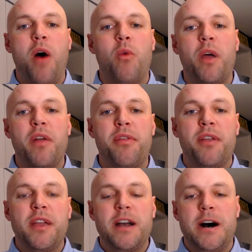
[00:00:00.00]
really
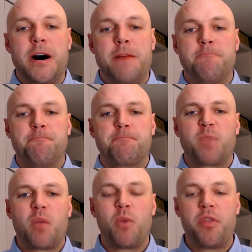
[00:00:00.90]
well with
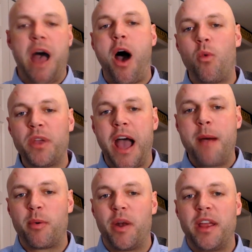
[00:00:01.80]

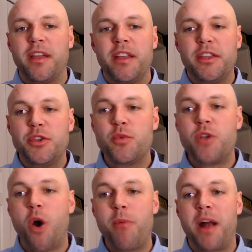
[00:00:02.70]
how we operate.